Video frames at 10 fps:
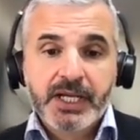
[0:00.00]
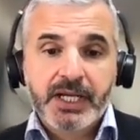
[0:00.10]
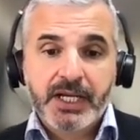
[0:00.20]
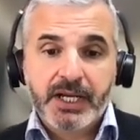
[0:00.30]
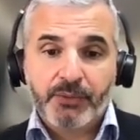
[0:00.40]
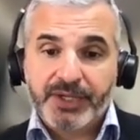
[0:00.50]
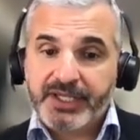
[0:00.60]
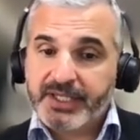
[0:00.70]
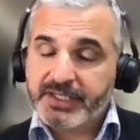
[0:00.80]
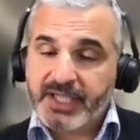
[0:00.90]
Uh,
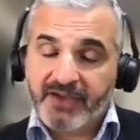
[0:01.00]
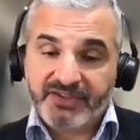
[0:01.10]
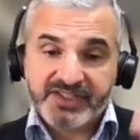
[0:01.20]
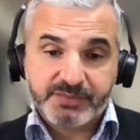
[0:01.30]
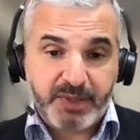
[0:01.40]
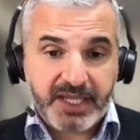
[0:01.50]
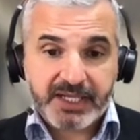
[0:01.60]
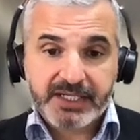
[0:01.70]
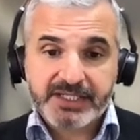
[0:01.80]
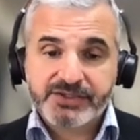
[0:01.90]
we have this
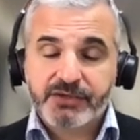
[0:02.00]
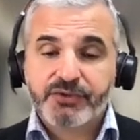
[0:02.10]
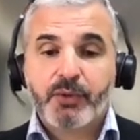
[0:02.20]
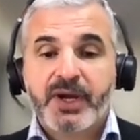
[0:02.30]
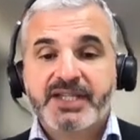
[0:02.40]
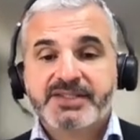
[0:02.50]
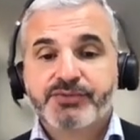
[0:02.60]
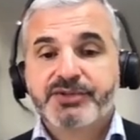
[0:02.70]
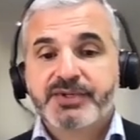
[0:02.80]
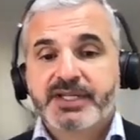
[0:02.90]
big list of requests
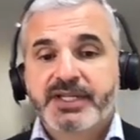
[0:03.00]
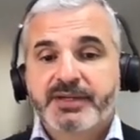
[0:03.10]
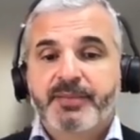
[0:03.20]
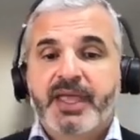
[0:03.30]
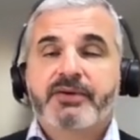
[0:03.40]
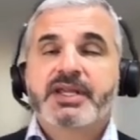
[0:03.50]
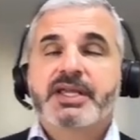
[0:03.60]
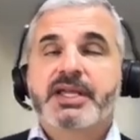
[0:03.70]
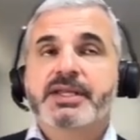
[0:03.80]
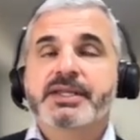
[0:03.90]
we, uh,
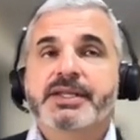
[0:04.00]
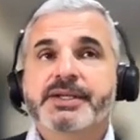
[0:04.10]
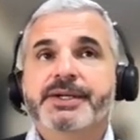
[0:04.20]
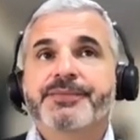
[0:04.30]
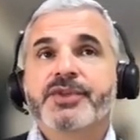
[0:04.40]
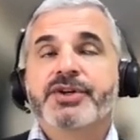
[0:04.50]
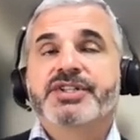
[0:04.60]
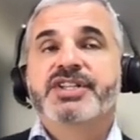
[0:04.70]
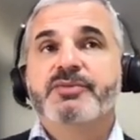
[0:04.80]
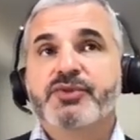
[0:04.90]
Mary and uh, her
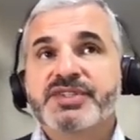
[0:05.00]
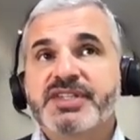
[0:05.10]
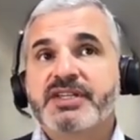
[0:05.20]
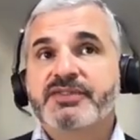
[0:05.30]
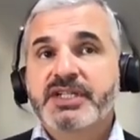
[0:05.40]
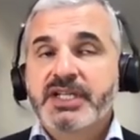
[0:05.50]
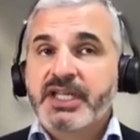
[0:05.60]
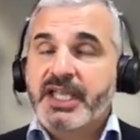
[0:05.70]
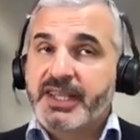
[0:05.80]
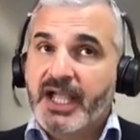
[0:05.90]
team received,
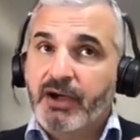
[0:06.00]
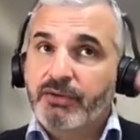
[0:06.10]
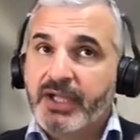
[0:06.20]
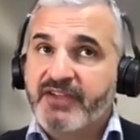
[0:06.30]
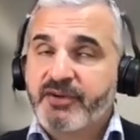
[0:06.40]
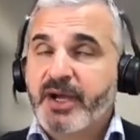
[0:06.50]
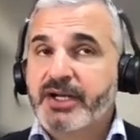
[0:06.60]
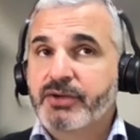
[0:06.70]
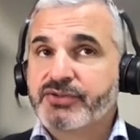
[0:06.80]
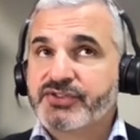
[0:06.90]
and now
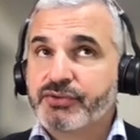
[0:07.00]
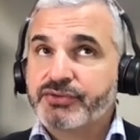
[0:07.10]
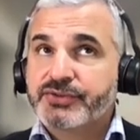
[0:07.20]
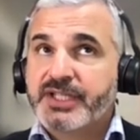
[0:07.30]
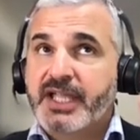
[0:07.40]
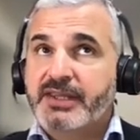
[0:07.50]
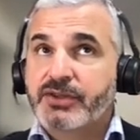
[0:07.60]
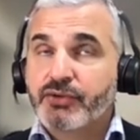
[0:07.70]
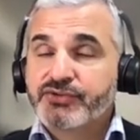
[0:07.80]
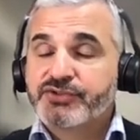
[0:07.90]
everybody knows though that
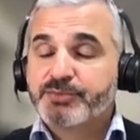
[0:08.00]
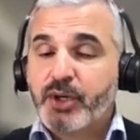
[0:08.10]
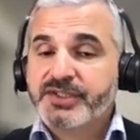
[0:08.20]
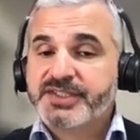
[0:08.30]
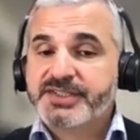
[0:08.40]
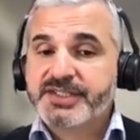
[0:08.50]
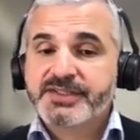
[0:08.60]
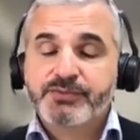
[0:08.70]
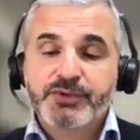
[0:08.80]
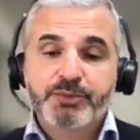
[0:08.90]
those
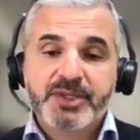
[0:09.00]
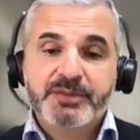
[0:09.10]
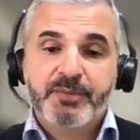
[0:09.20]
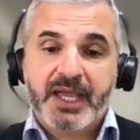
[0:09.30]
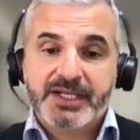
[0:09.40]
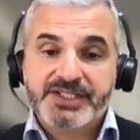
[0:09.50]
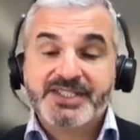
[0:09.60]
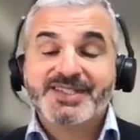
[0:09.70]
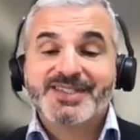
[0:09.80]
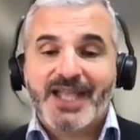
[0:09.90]
processes will be managed
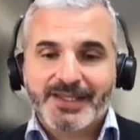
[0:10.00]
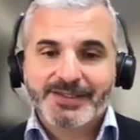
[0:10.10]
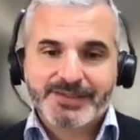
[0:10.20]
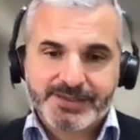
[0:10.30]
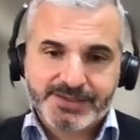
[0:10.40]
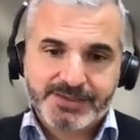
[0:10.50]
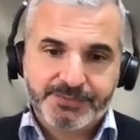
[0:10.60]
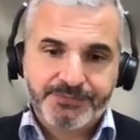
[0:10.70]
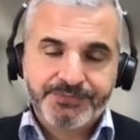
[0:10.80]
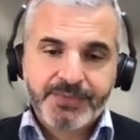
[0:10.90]
inside the system.